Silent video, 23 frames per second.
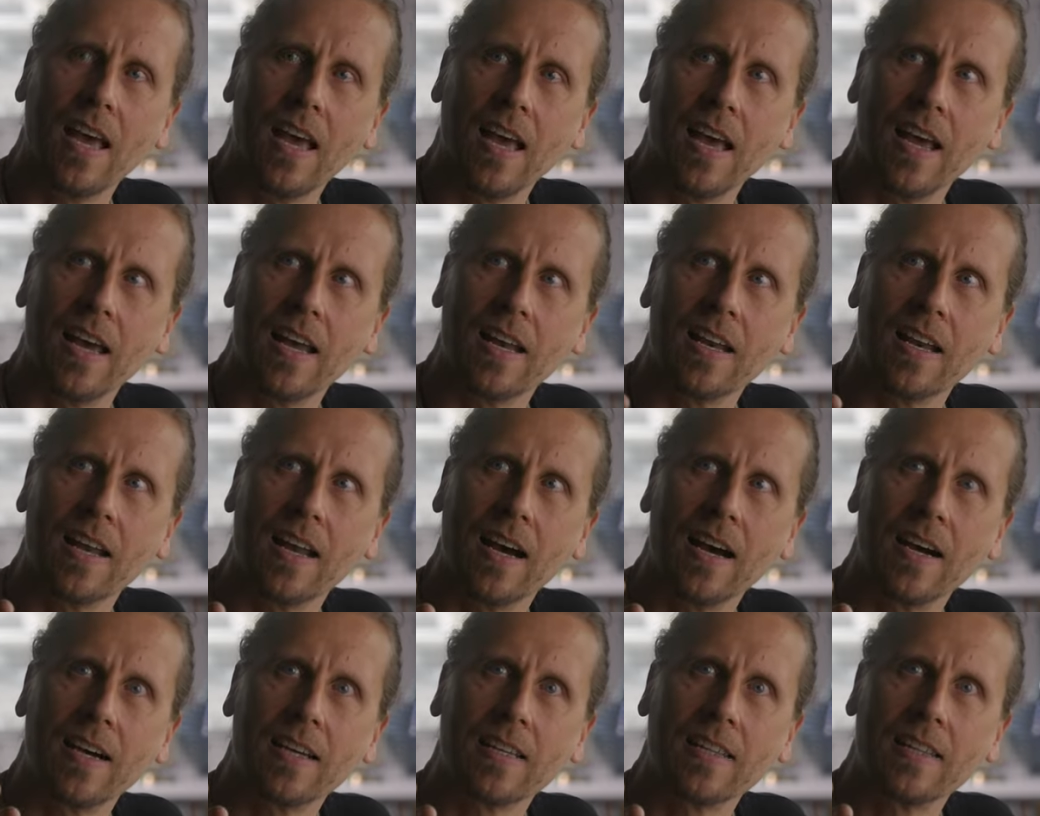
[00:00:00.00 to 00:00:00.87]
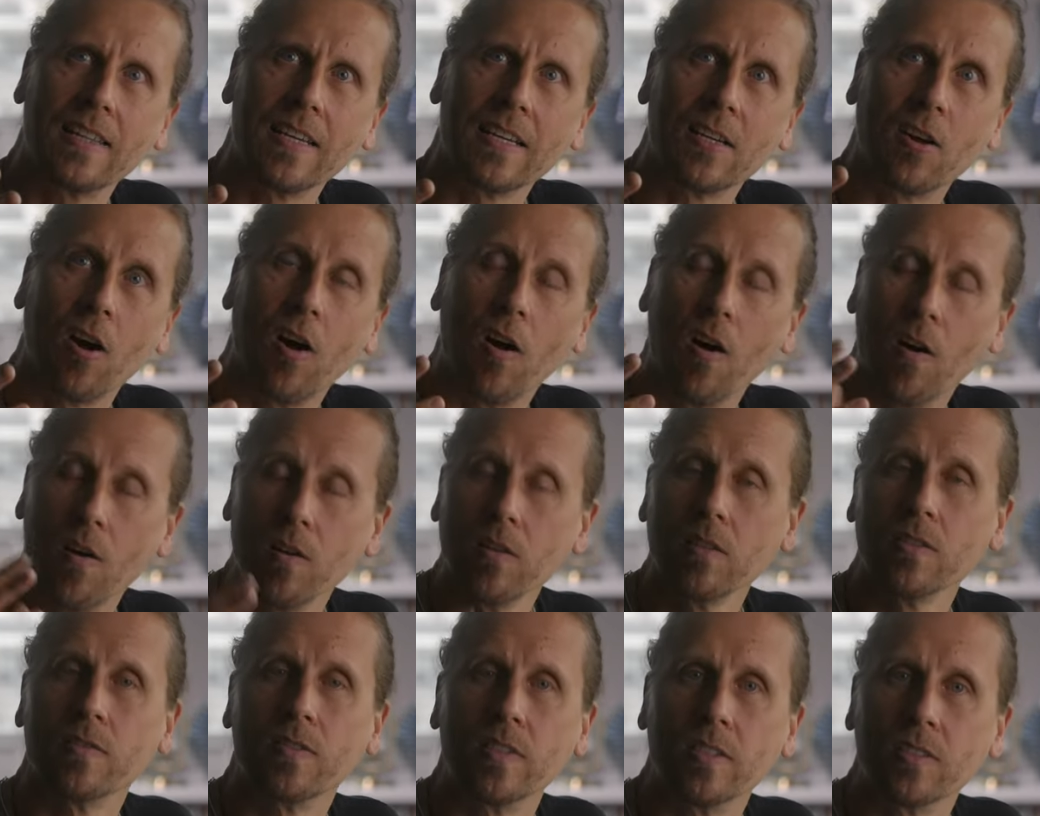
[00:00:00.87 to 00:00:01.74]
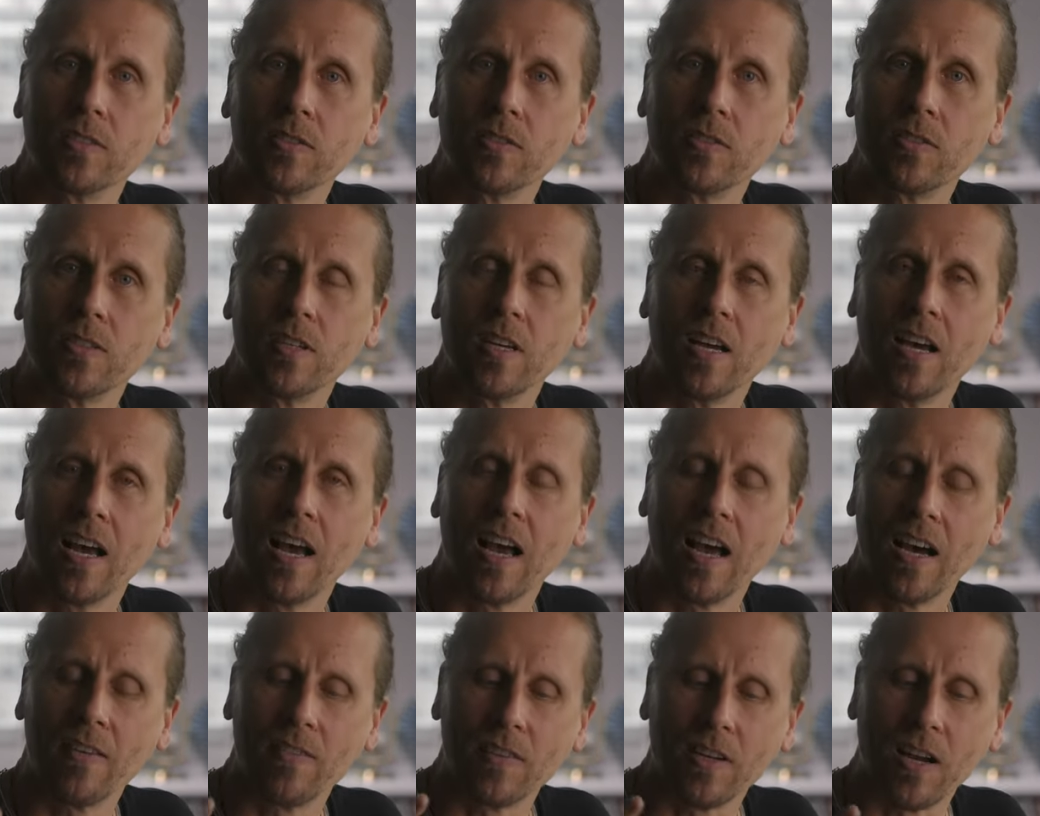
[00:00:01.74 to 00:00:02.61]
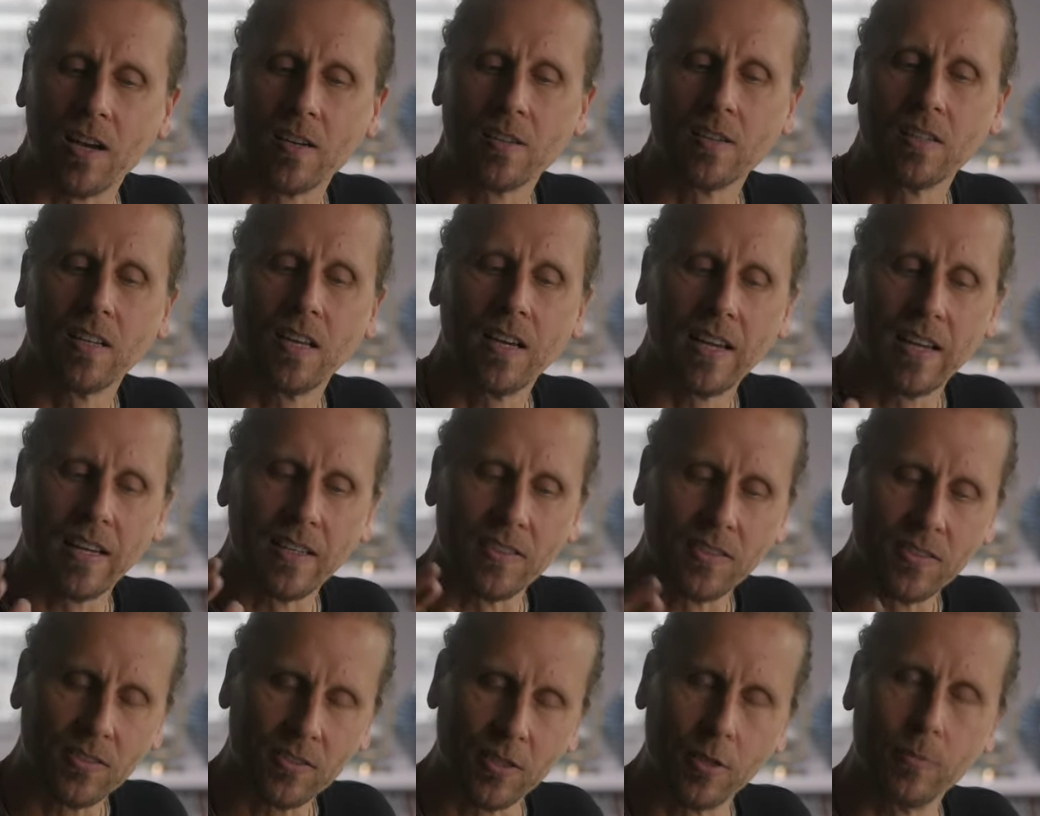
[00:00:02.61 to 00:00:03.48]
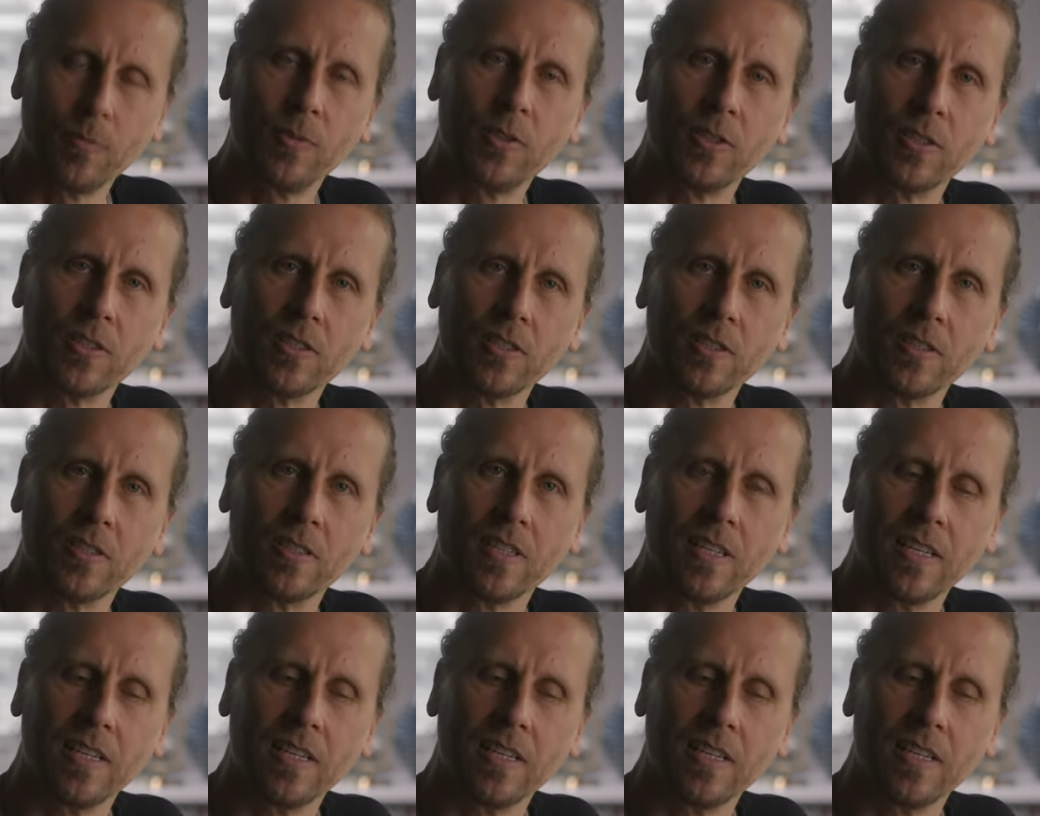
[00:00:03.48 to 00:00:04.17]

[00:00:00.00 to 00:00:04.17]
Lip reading: And I think all of us have an underlying assumption